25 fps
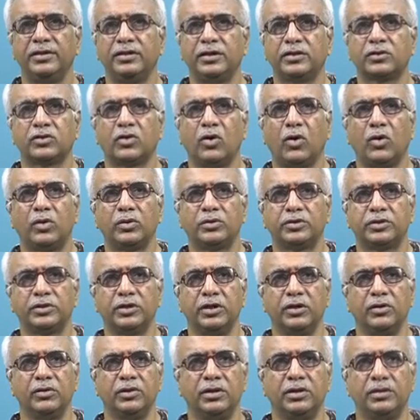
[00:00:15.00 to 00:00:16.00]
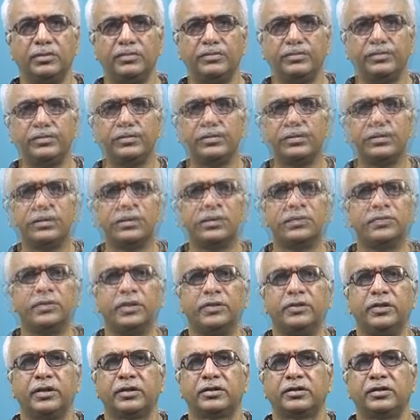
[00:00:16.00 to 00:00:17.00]
discourse theory. The
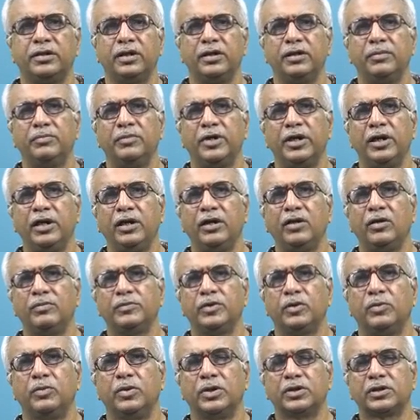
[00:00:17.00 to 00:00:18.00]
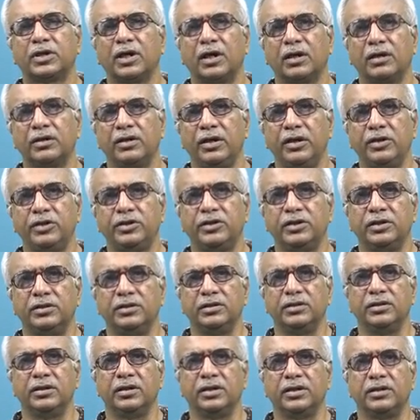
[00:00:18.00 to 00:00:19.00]
dictionary meaning of the word
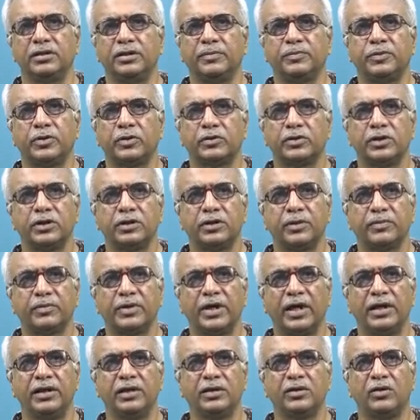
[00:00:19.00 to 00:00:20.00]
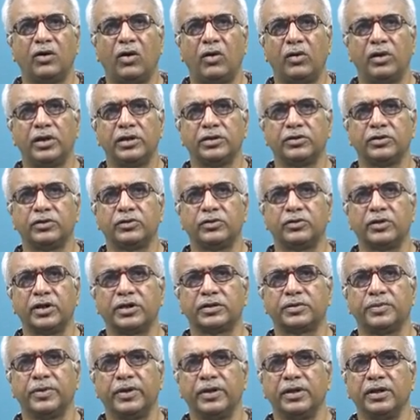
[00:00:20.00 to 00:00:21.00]
cognition is the process of gaining knowledge through
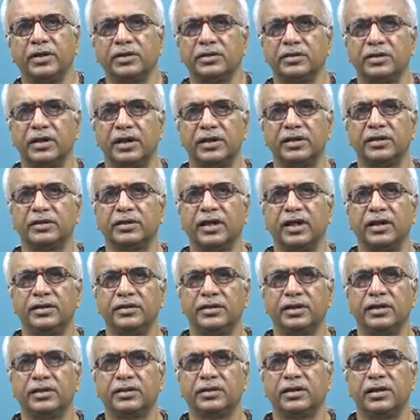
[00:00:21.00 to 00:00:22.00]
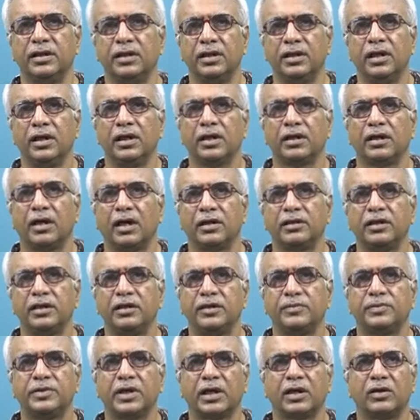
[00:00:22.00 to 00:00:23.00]
experience and the senses.
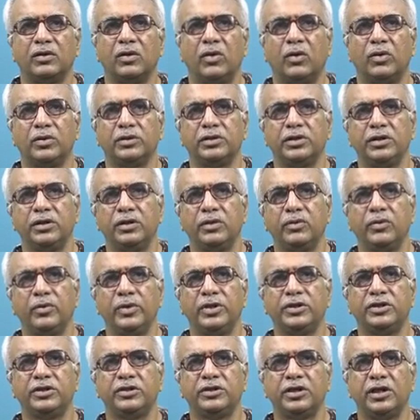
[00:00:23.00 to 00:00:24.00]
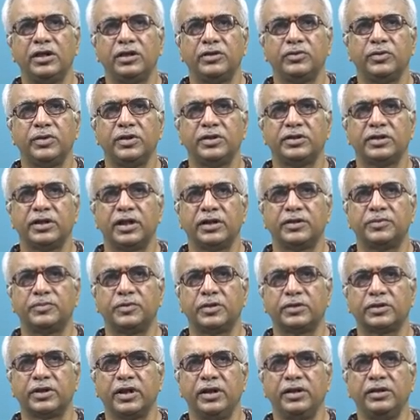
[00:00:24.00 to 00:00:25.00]
Cognitive psychology, which deals with such
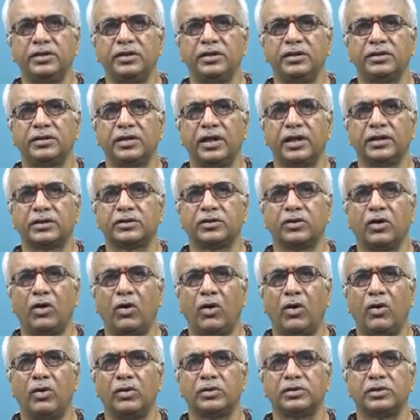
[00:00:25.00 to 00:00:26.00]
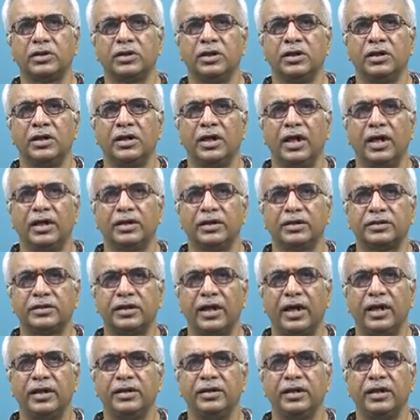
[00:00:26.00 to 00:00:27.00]
processes as thought,
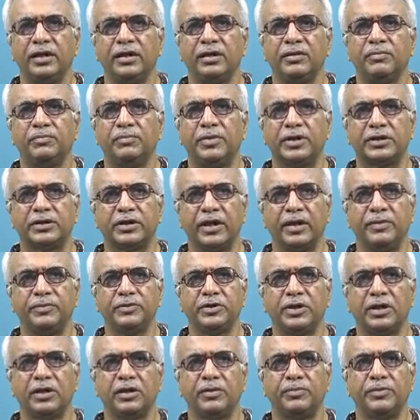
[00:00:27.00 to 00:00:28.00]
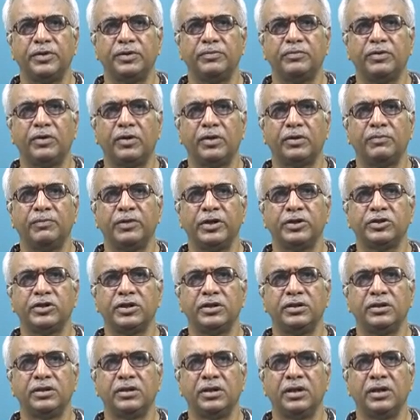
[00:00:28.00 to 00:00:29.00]
understanding, perception of
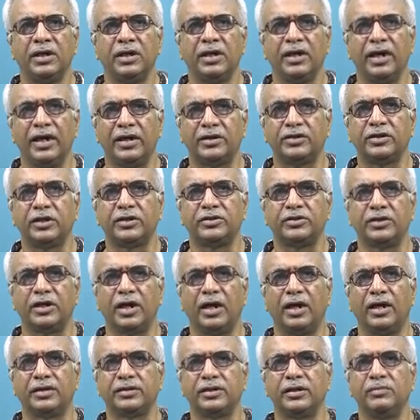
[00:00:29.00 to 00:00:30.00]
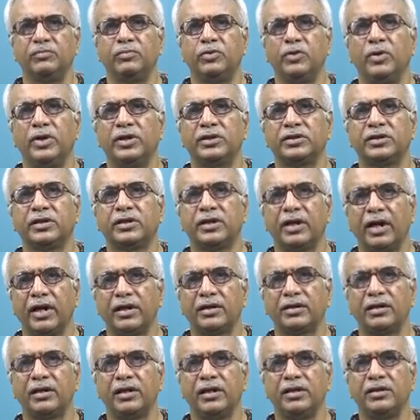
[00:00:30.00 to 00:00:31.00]
information, etc., has influenced
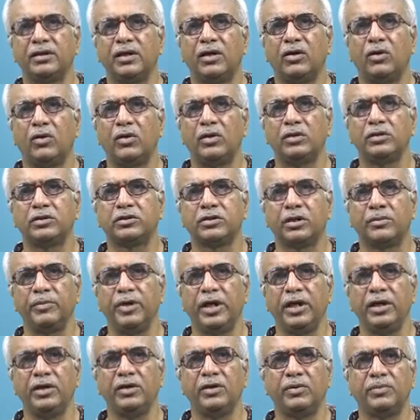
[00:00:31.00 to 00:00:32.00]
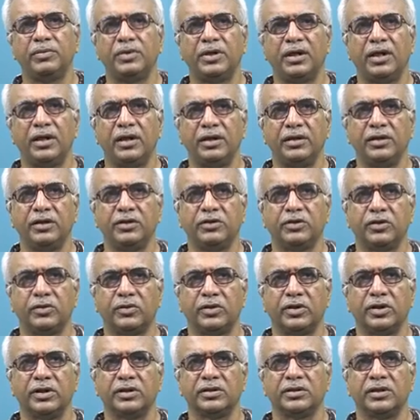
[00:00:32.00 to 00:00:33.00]
greatly the whole domain of learning
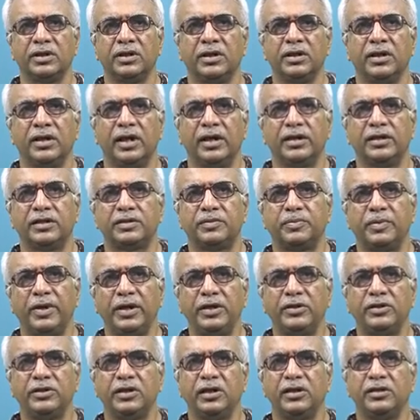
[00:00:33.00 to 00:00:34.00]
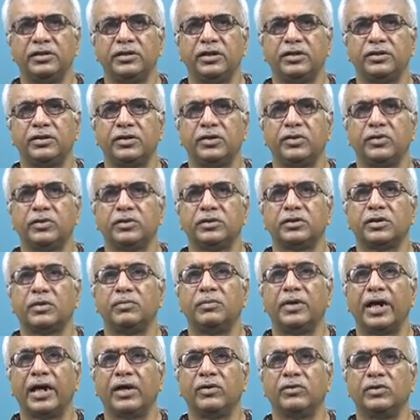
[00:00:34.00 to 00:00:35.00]
theories and especially the theories
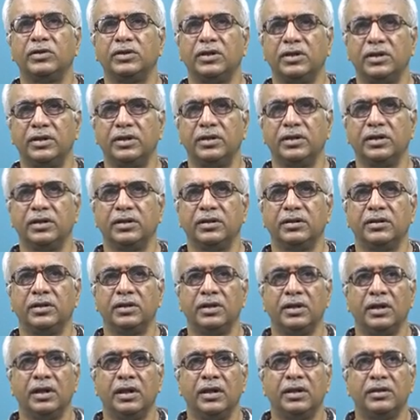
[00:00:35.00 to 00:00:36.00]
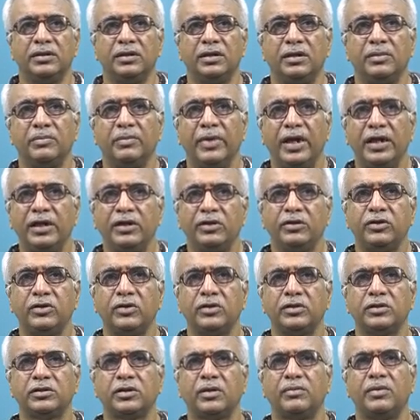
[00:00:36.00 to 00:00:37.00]
of language learning. There are many
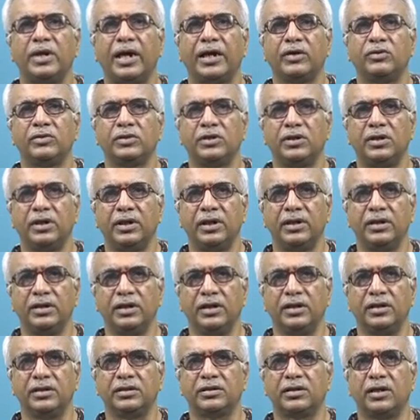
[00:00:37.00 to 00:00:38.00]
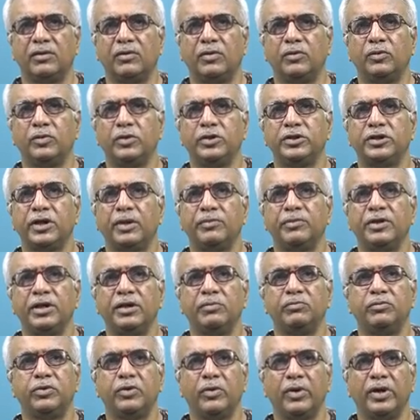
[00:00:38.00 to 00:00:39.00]
theories of language learning, some of which have been
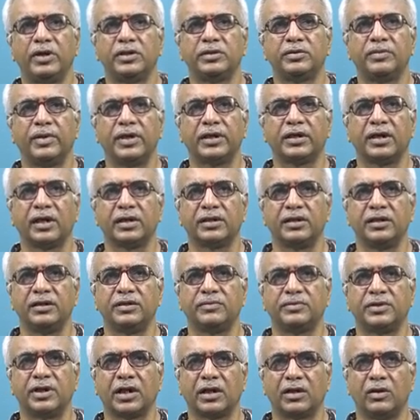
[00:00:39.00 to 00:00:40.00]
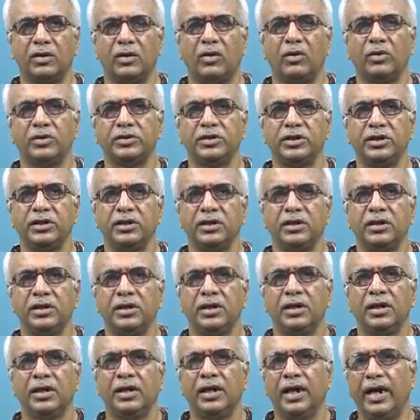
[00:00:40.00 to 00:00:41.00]
influenced by cognitive psychology,
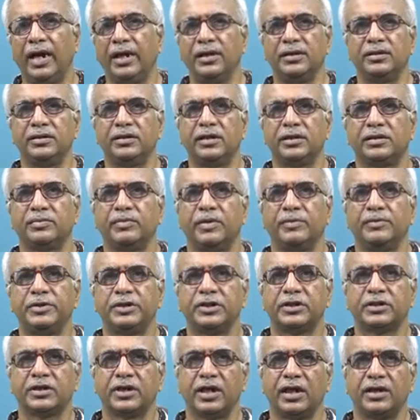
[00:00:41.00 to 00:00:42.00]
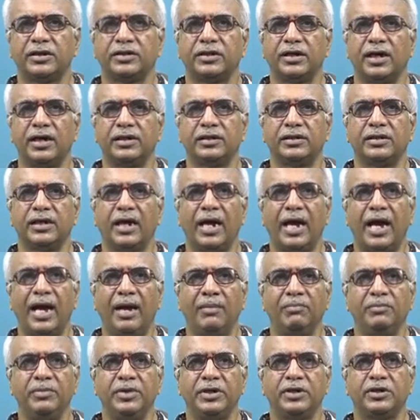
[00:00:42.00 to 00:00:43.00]
and this may be discussed under the
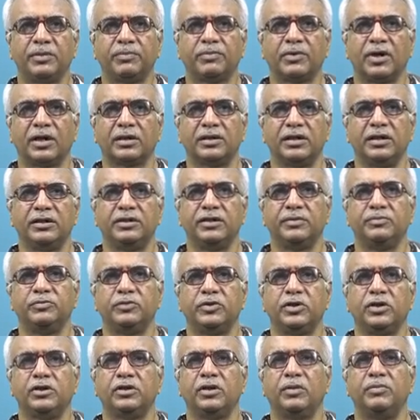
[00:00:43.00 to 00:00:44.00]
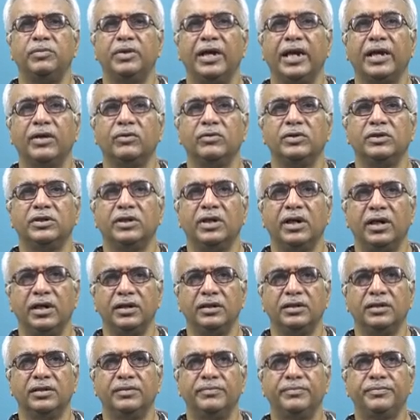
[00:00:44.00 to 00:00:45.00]
ambit of cognitive theory of language
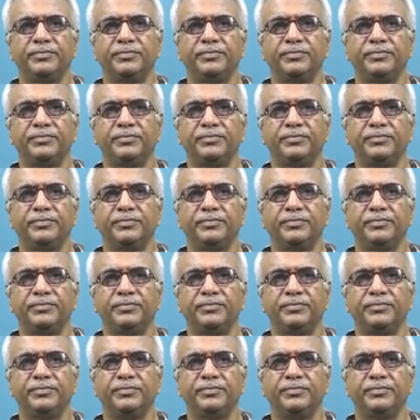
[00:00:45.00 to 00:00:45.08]
learning.